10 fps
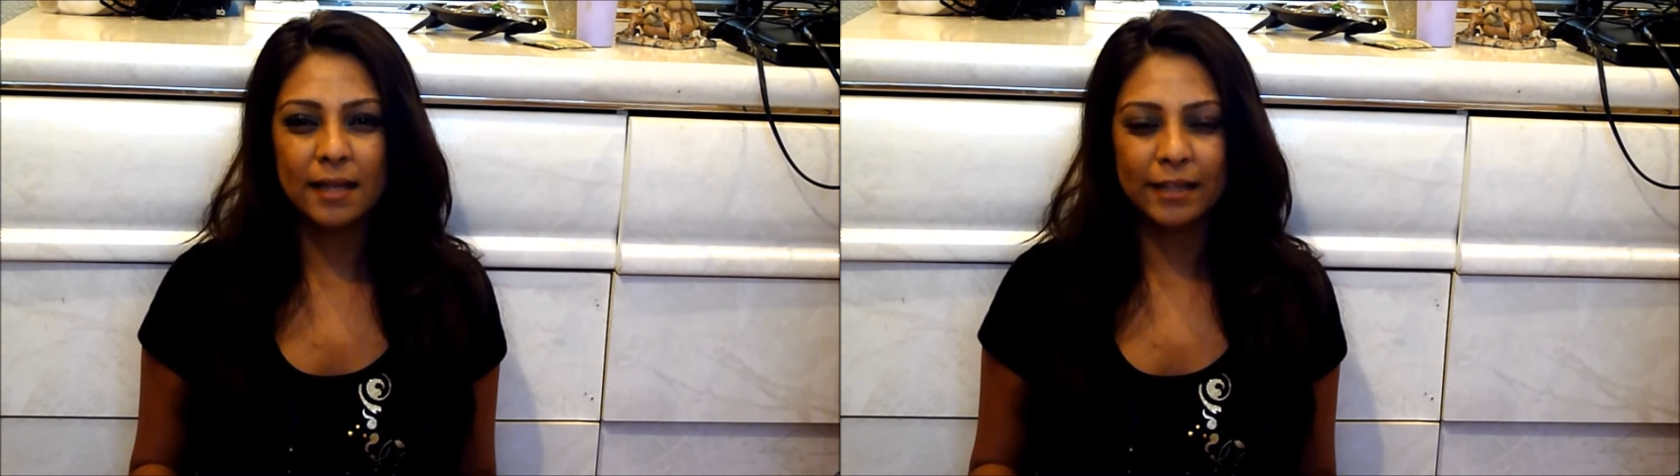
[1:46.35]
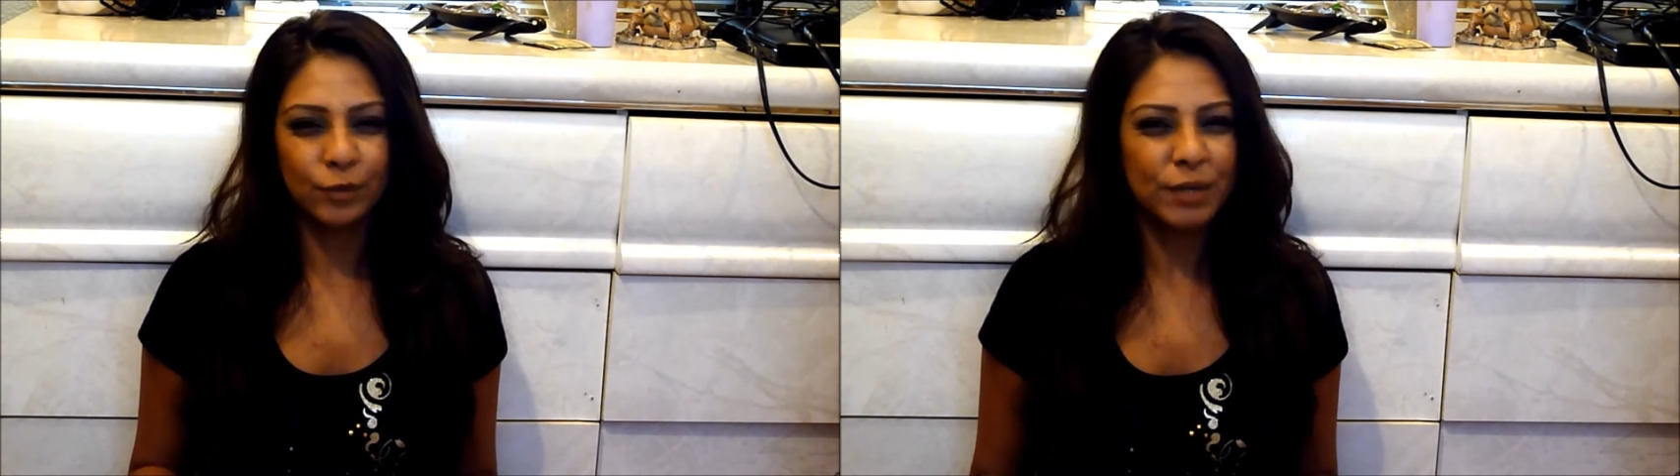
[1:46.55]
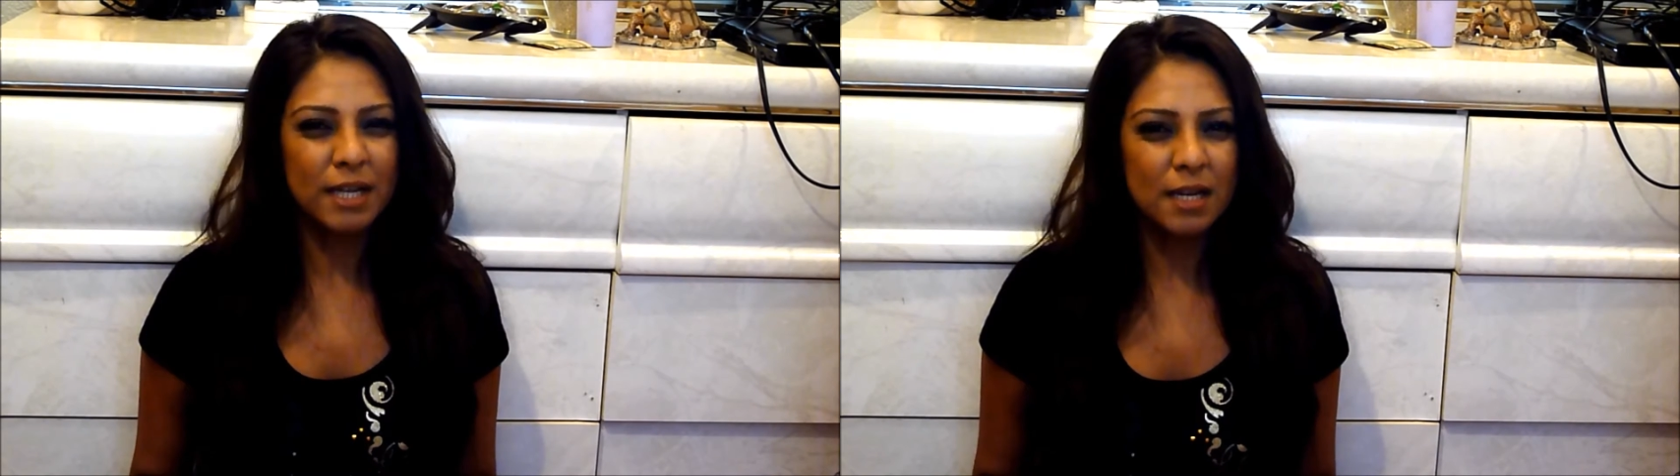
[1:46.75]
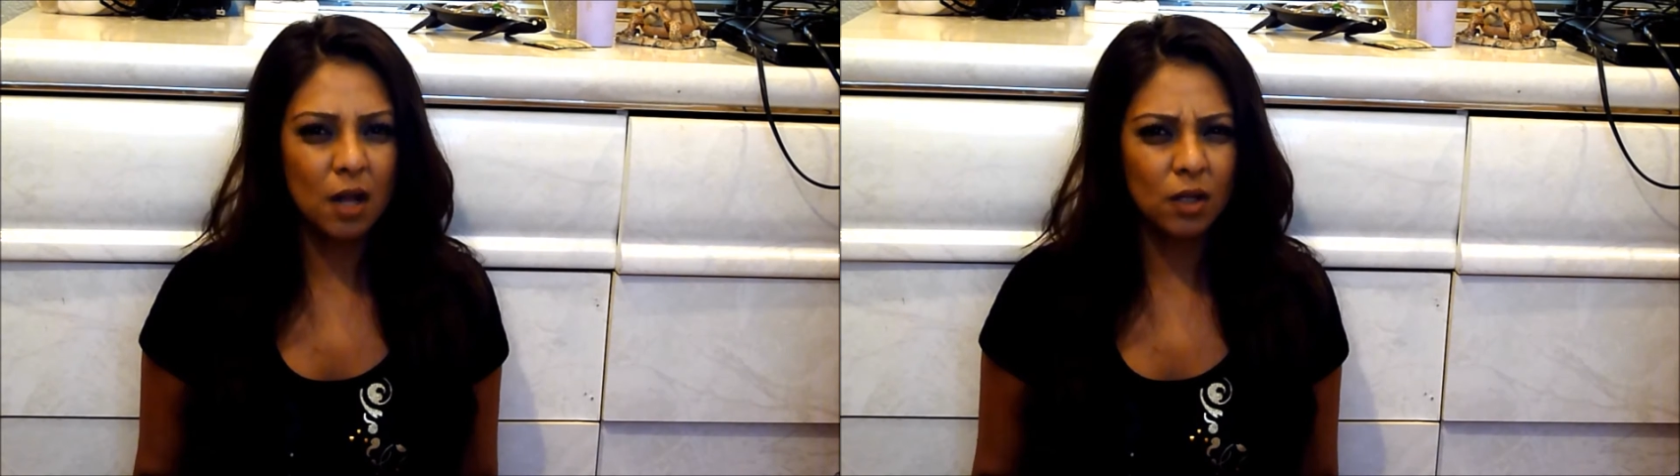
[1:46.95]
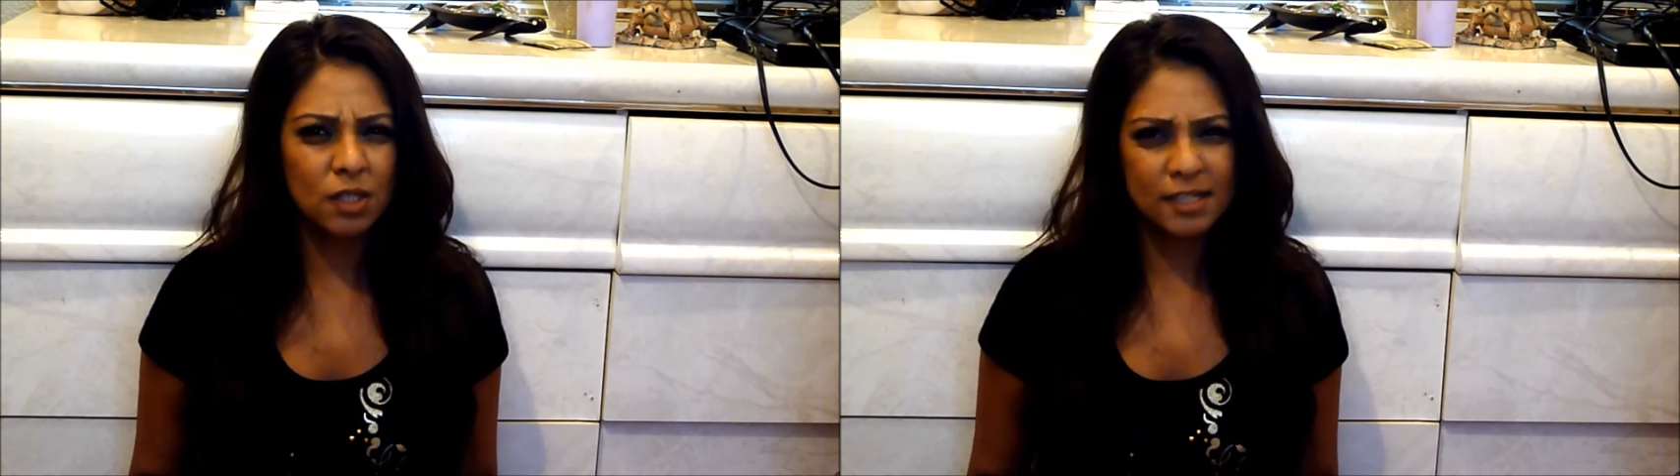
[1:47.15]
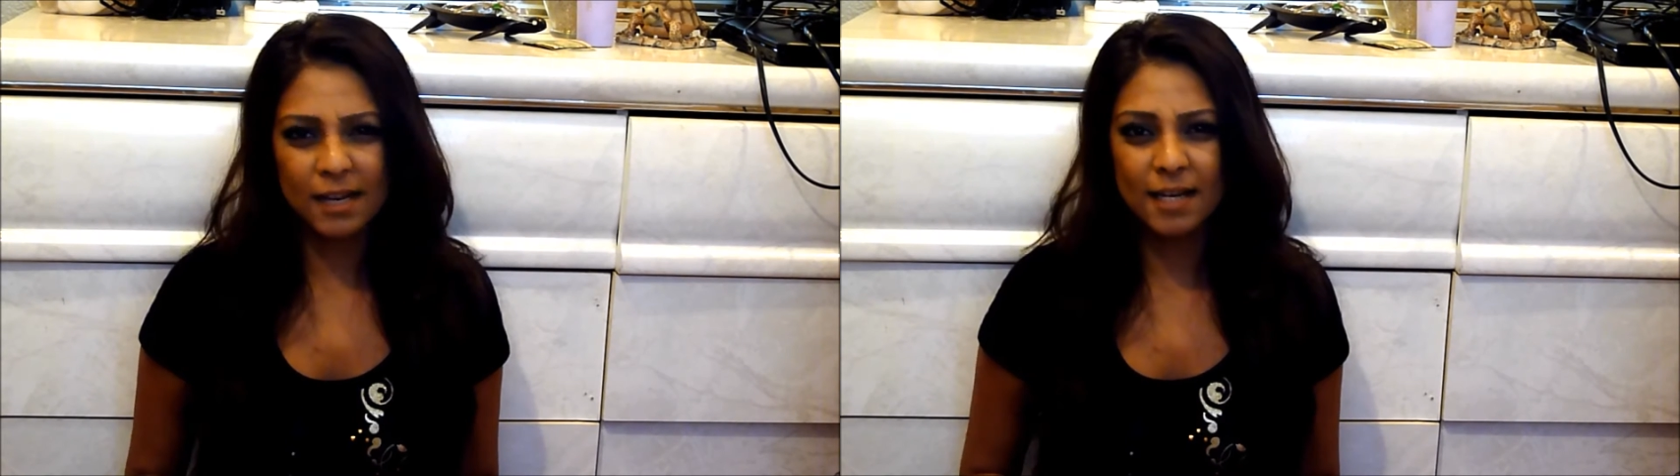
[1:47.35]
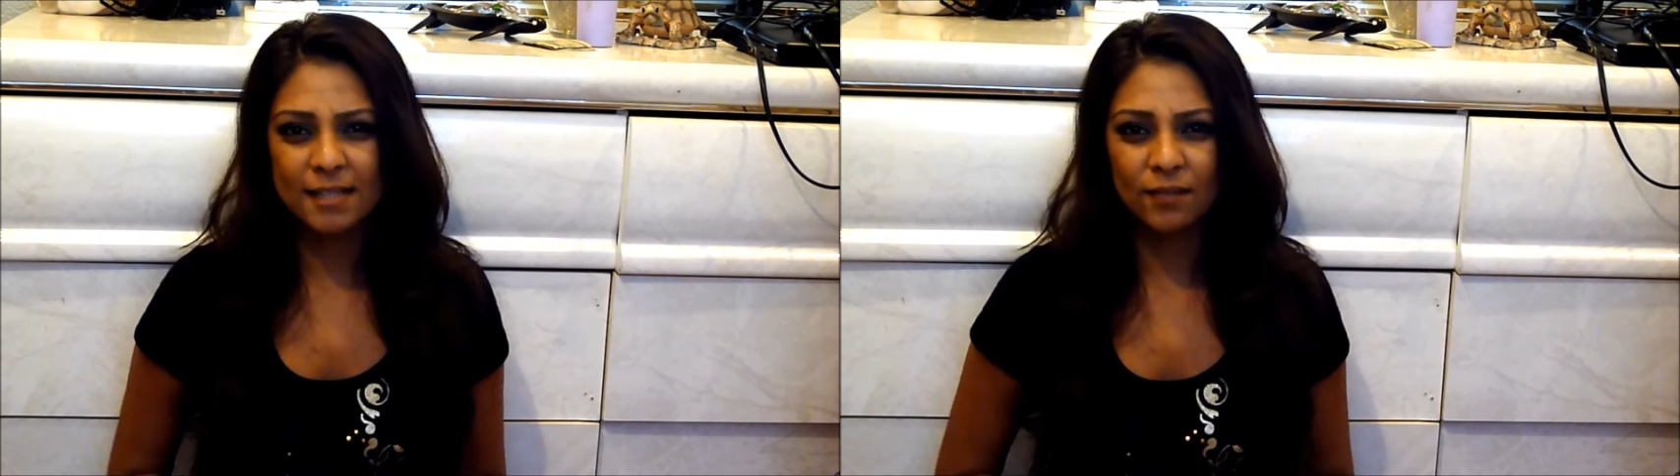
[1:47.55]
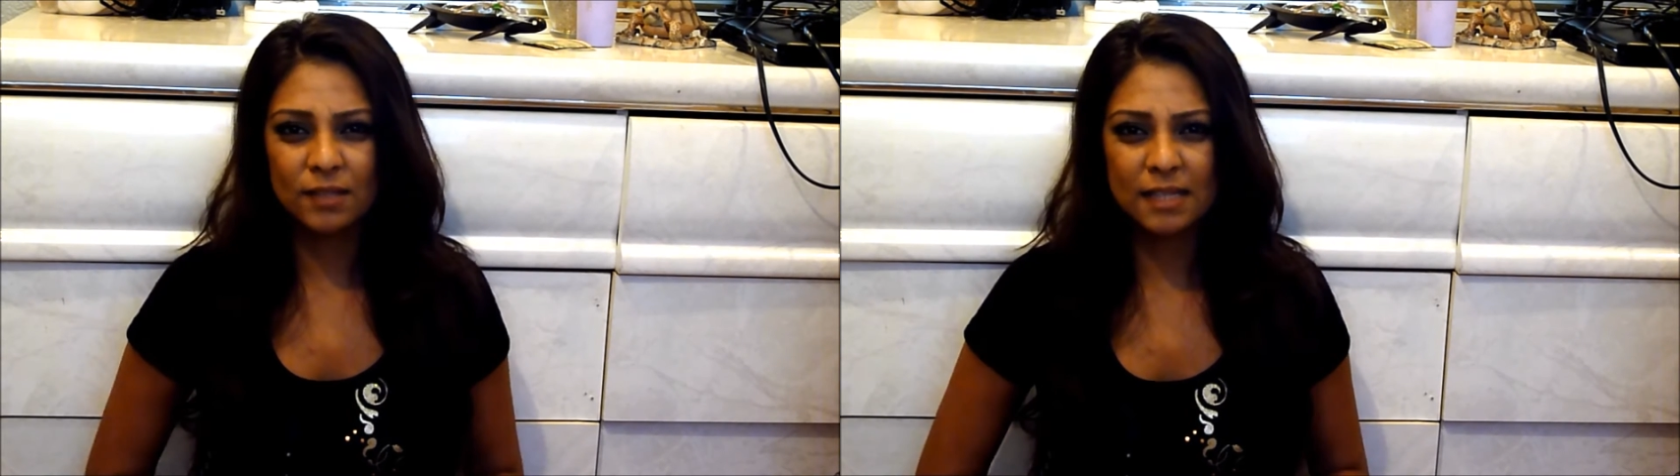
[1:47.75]

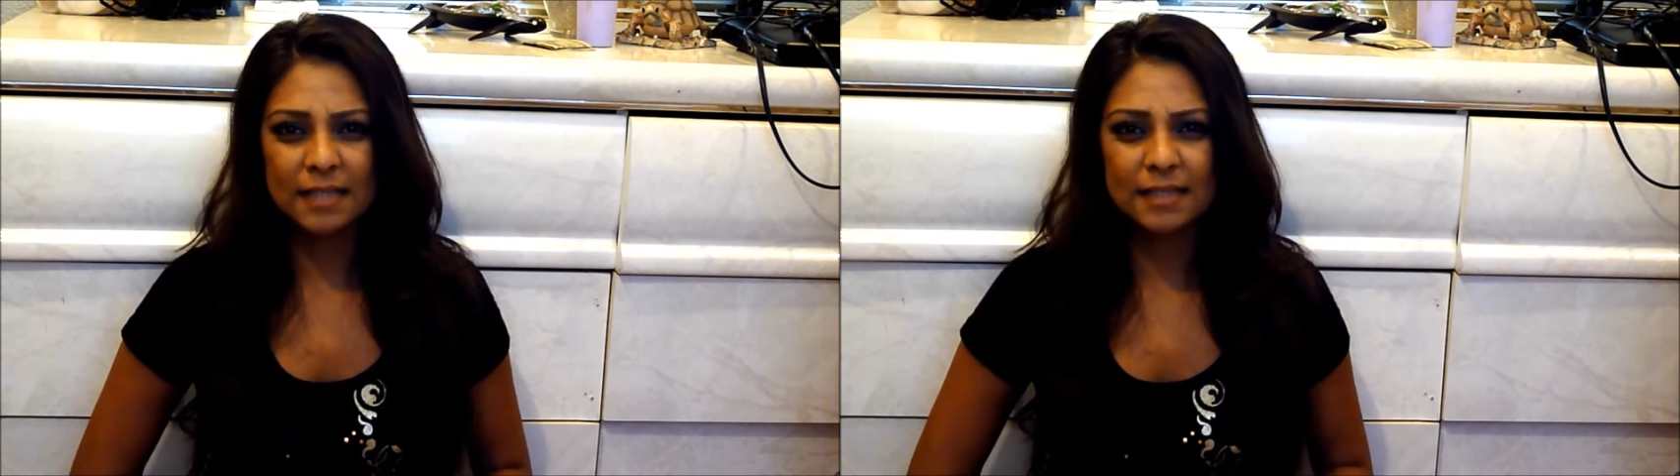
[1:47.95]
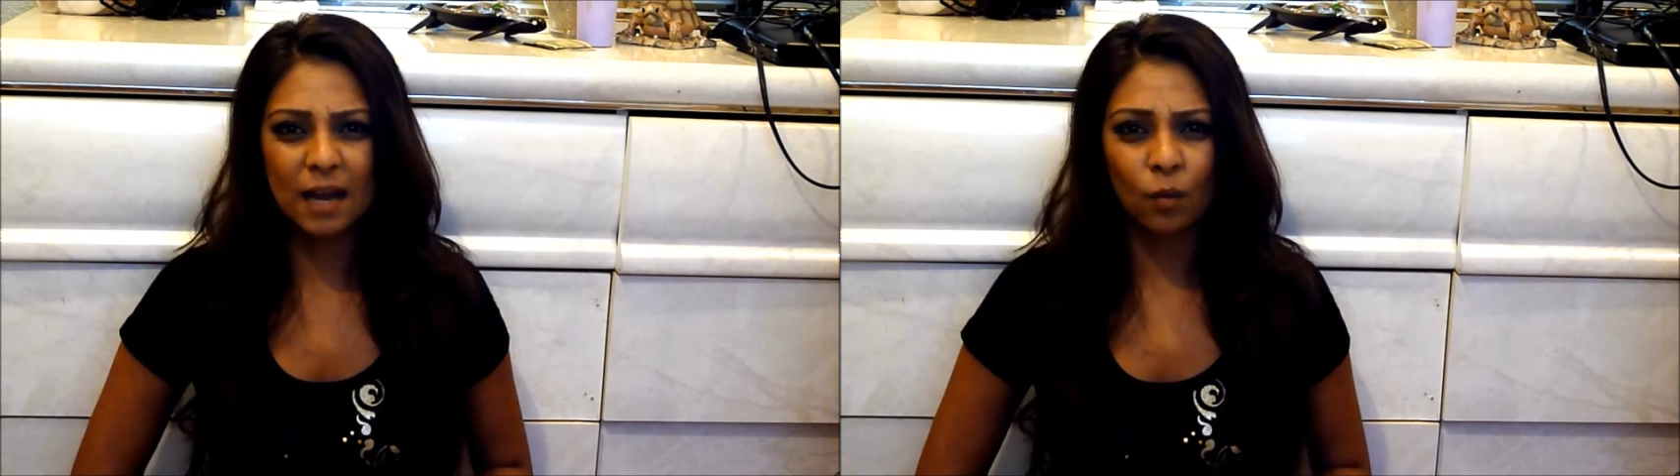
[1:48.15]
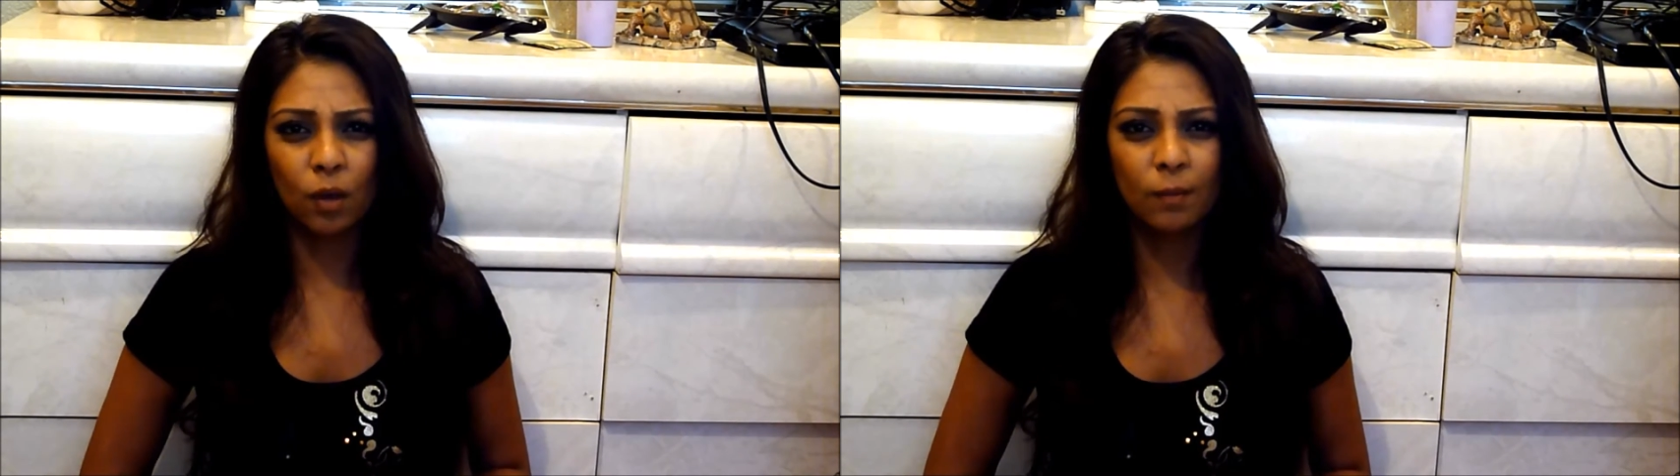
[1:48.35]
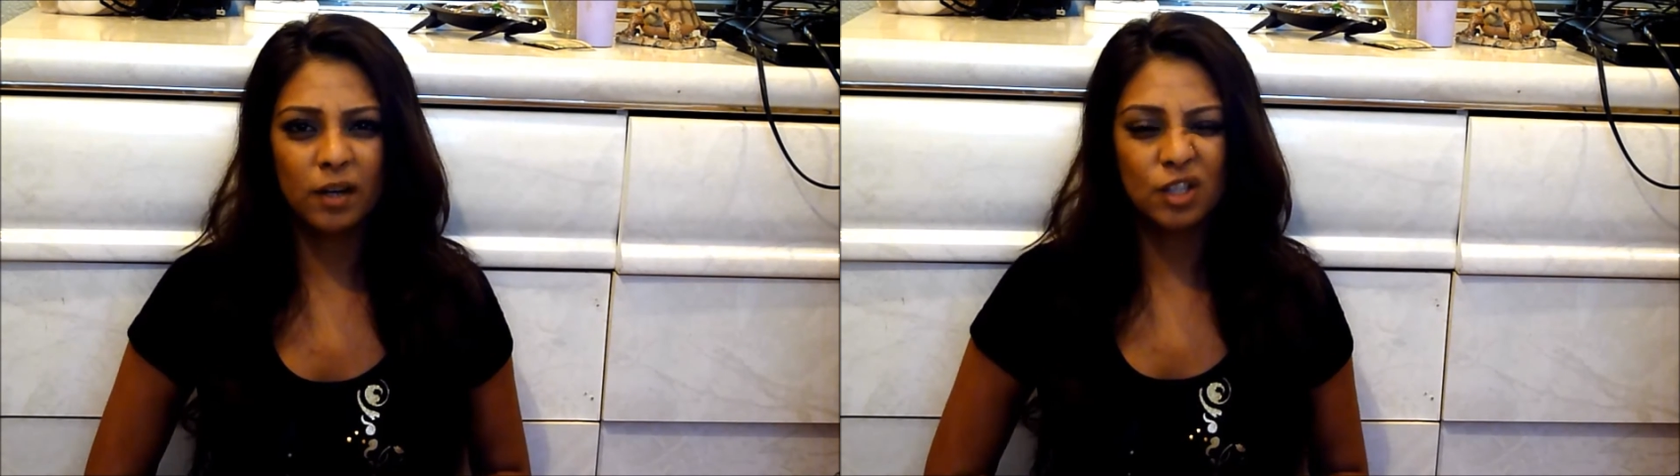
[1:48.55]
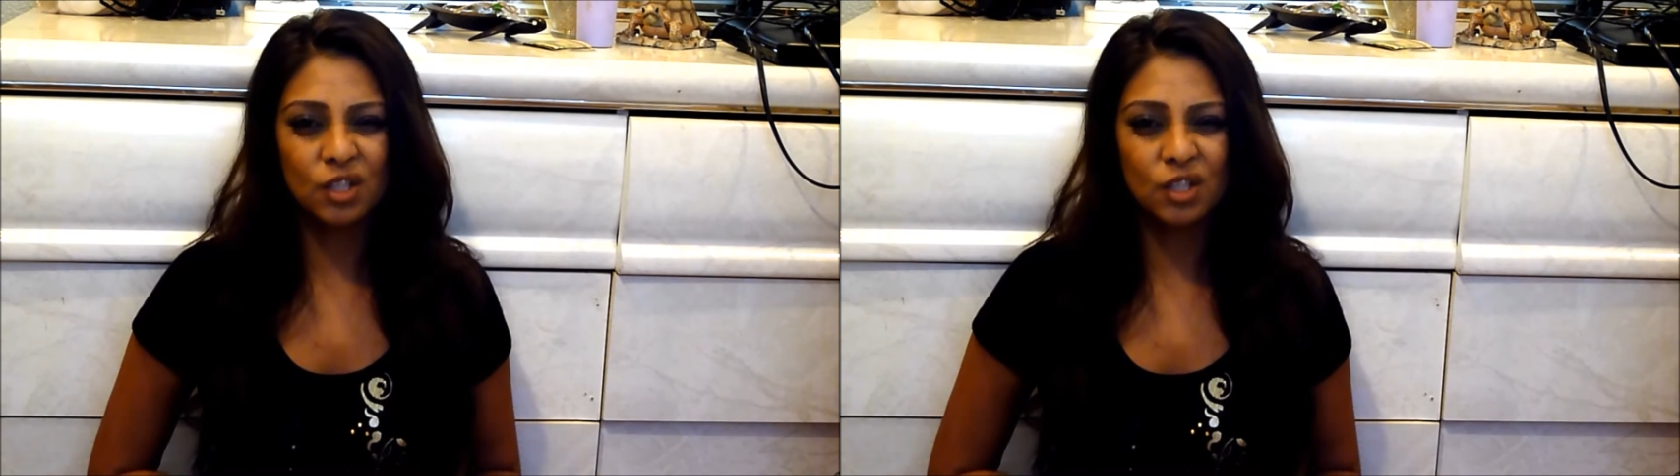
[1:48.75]
$3.97 at Walmart,